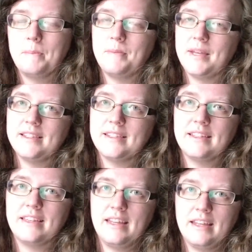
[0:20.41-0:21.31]
Basic
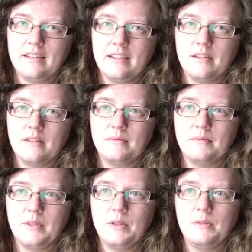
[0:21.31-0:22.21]
Income,
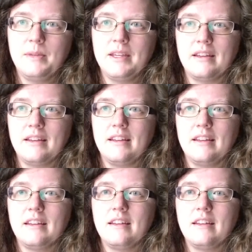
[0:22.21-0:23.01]
UBI,